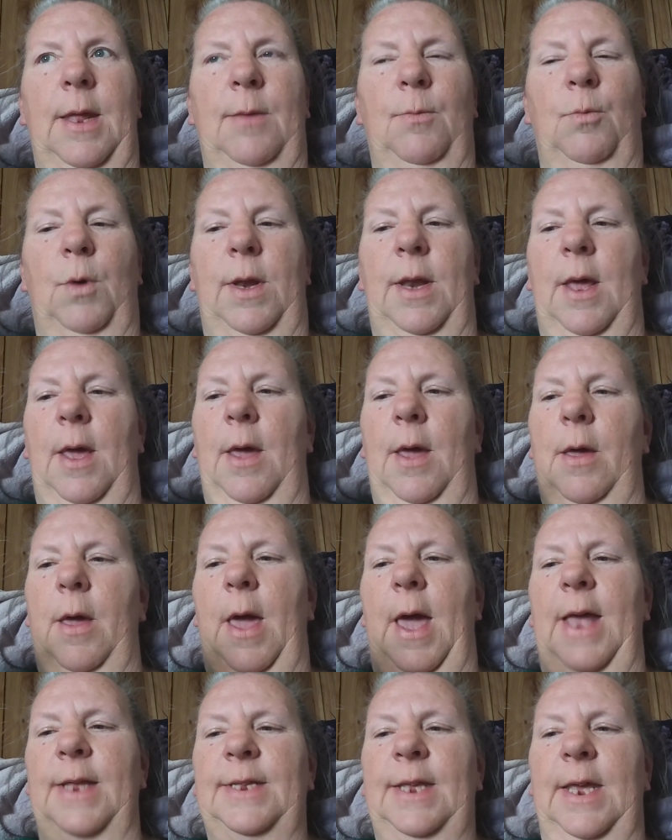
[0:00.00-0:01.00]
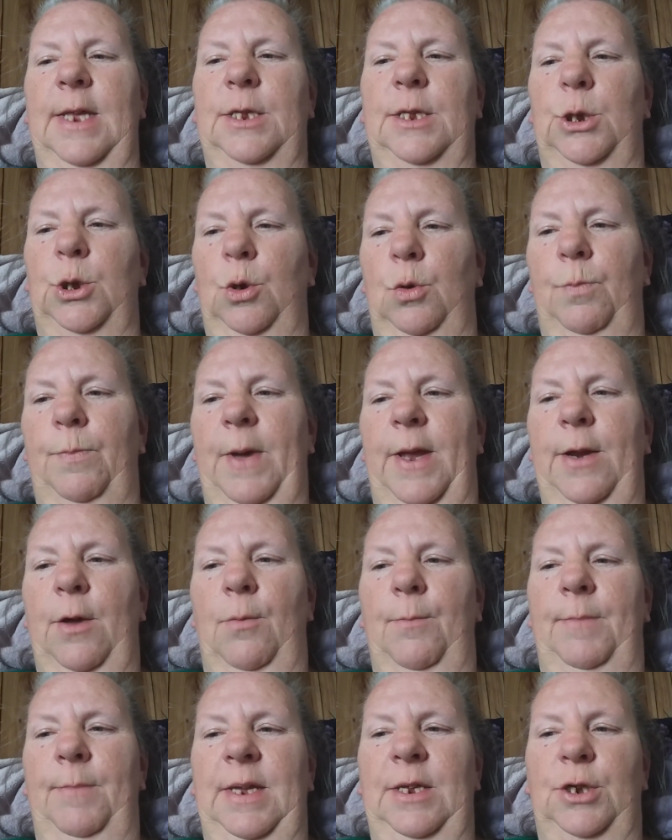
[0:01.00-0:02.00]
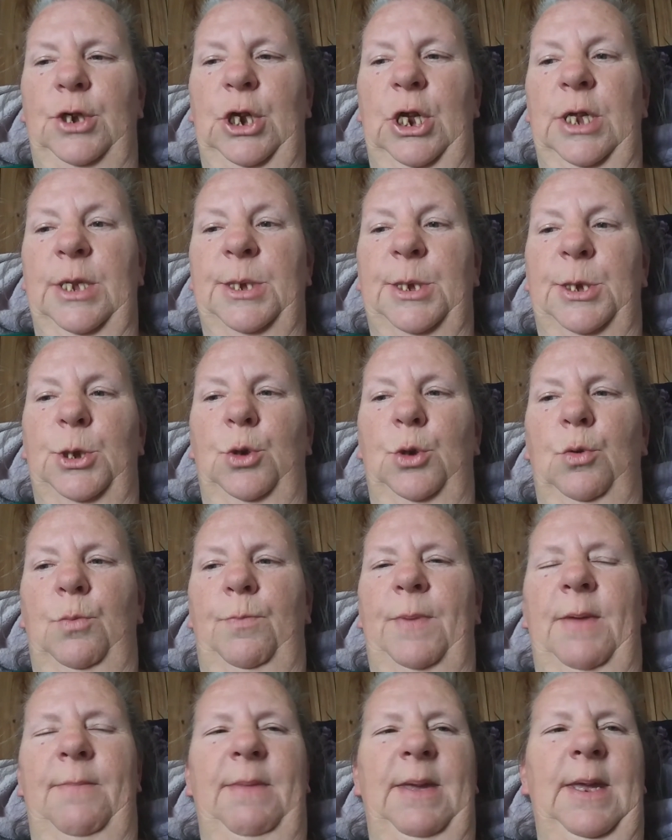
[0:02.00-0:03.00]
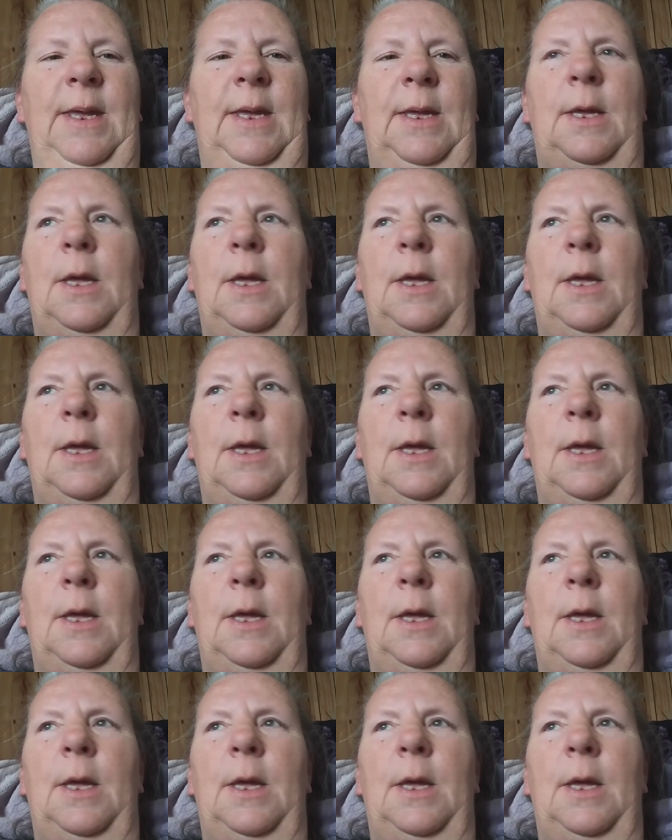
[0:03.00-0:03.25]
when I say soup, I don't mean just soup. I mean